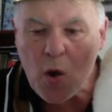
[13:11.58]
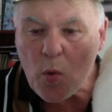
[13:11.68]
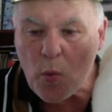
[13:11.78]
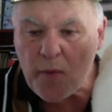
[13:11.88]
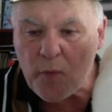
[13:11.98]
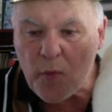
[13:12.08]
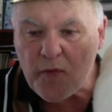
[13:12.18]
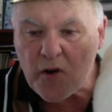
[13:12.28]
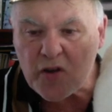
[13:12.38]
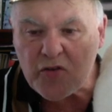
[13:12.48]
We've
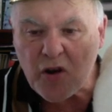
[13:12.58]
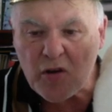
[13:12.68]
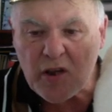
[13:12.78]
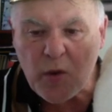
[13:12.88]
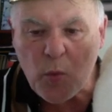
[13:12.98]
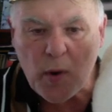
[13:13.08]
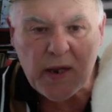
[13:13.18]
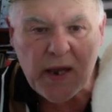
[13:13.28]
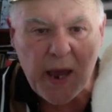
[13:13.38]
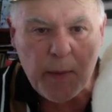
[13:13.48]
got a totally won
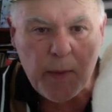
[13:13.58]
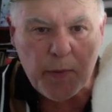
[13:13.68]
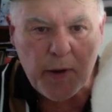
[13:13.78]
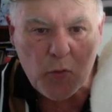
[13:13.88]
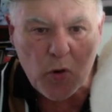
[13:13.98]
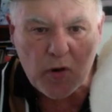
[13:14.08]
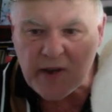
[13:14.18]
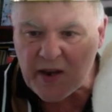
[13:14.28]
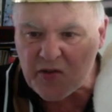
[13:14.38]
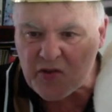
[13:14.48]
game. He played rook
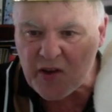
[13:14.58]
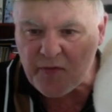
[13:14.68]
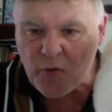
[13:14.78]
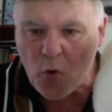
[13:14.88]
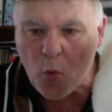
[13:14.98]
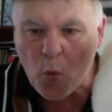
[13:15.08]
takes d4.